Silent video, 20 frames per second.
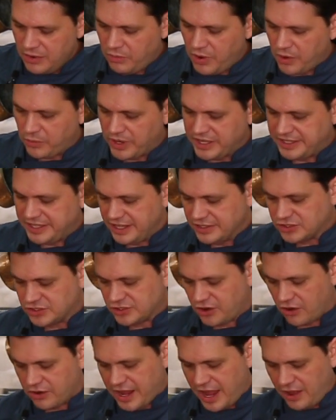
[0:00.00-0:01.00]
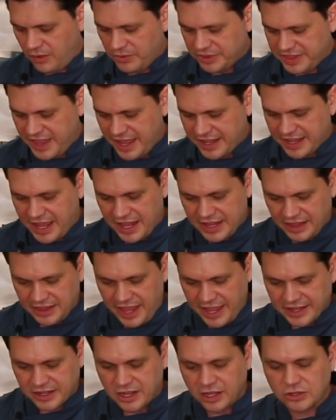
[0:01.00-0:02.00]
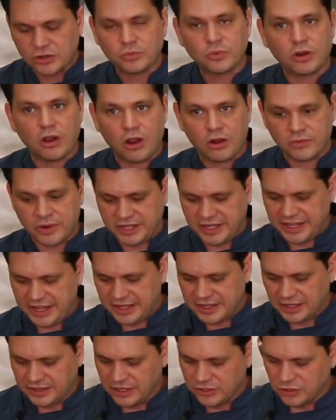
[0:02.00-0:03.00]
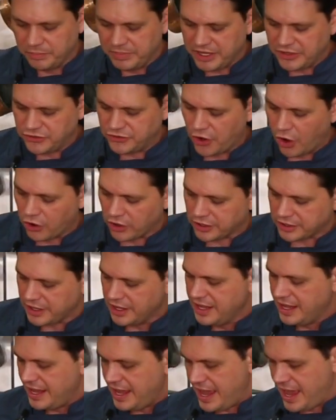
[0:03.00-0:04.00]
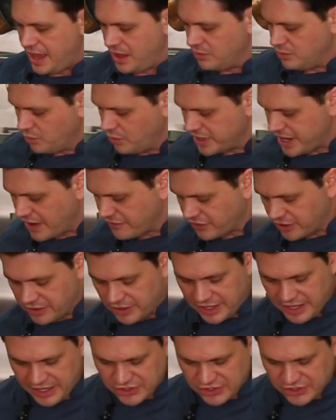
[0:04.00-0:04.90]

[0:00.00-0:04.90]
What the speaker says: and where we did start out with that kind of light color, we're already getting a little bit dark. And whenever